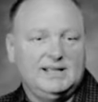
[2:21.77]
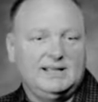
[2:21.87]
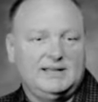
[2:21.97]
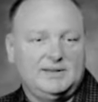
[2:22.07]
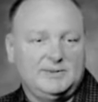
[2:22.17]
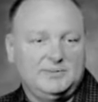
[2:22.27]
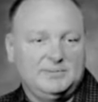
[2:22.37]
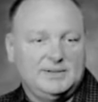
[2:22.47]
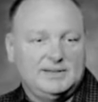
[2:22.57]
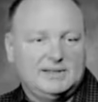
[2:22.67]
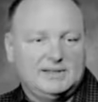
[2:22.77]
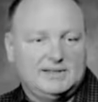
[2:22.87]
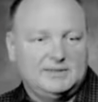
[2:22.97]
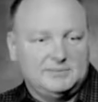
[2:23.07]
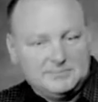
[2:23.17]

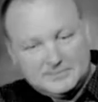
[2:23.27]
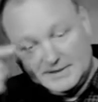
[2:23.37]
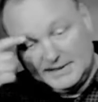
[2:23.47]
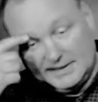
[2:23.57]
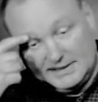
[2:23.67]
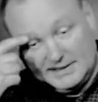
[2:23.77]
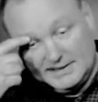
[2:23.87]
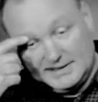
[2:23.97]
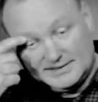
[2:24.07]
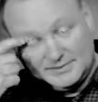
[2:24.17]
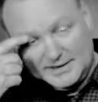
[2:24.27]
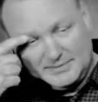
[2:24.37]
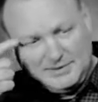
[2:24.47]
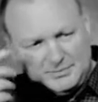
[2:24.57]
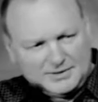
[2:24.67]
it's sort of like
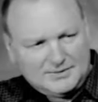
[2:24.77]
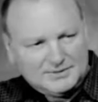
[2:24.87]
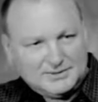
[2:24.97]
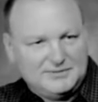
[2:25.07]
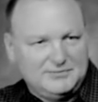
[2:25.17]
people are always looking